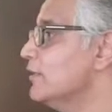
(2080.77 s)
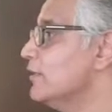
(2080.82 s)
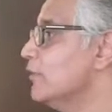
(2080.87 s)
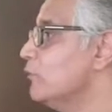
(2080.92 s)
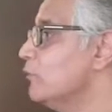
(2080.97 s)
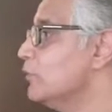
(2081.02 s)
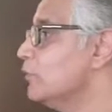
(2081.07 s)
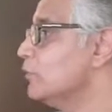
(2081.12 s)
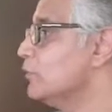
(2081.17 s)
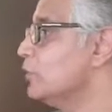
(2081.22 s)

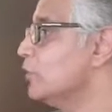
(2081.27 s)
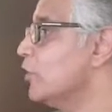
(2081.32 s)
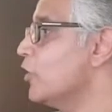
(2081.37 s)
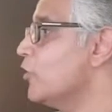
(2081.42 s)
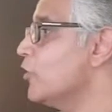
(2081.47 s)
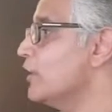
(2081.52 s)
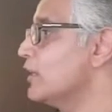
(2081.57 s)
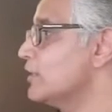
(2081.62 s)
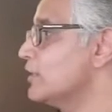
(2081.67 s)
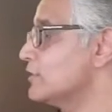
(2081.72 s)
we will
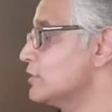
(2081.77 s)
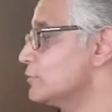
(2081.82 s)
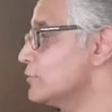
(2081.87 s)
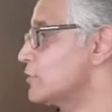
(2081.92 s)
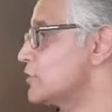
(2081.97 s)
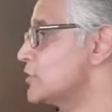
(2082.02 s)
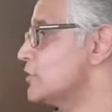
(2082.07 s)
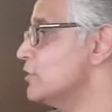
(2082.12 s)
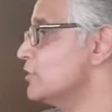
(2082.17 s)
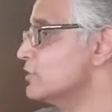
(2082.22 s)
go, and
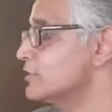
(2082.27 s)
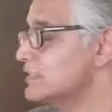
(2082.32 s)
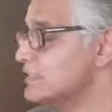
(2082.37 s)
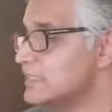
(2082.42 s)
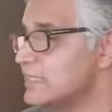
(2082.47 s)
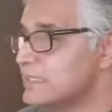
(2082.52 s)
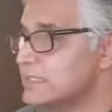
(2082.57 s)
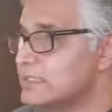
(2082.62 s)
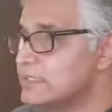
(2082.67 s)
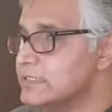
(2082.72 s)
especially on
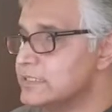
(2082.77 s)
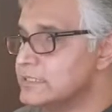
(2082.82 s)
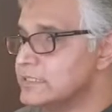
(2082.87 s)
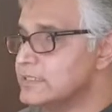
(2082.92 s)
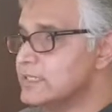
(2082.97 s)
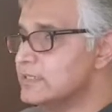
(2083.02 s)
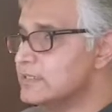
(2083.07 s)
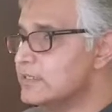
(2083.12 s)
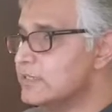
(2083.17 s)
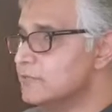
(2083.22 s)
Saturday and Sunday,